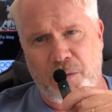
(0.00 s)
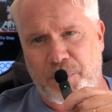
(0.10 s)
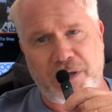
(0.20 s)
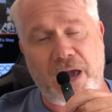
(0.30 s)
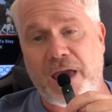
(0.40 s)

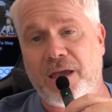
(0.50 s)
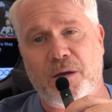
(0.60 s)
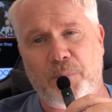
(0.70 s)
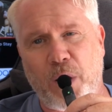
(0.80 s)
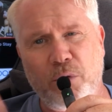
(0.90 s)
But yeah,
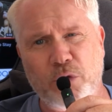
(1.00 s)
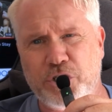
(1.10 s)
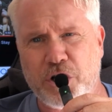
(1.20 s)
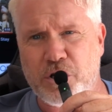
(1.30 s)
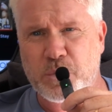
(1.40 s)
polo
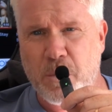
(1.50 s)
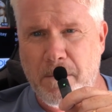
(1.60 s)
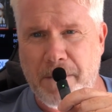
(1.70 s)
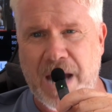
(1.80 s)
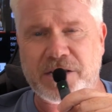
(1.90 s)
shirts were
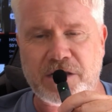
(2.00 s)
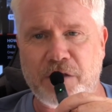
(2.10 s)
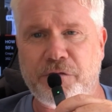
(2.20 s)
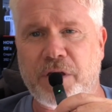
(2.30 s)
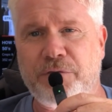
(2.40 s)

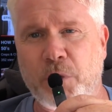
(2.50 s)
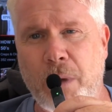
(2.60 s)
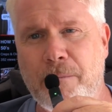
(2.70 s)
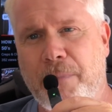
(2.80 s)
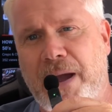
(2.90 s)
massive. If you
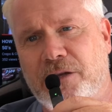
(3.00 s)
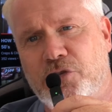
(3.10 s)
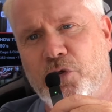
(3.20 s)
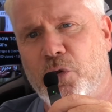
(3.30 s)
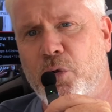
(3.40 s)
went back
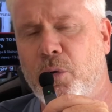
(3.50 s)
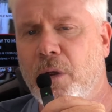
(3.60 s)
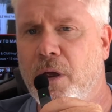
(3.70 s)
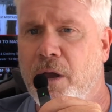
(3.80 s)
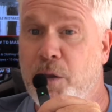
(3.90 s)
to
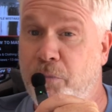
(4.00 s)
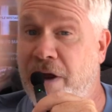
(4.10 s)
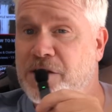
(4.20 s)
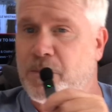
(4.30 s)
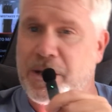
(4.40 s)
the
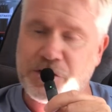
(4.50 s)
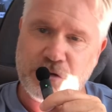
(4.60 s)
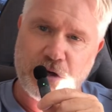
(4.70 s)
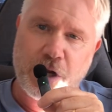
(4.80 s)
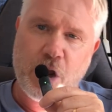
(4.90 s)
brands I
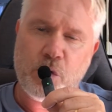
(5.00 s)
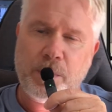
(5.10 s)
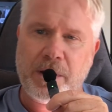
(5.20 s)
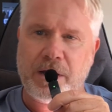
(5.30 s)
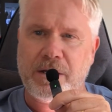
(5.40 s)
mentioned at the
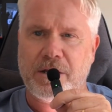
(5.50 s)
opening,